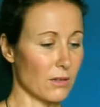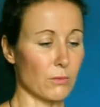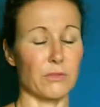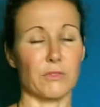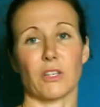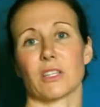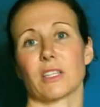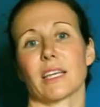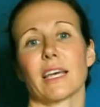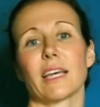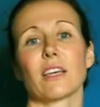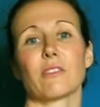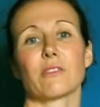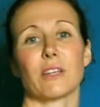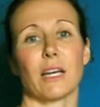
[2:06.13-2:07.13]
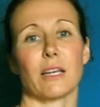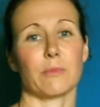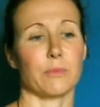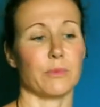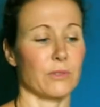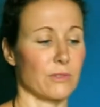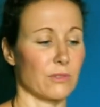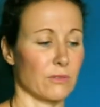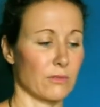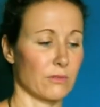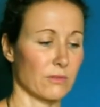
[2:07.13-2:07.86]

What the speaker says: We've got the King of Cups,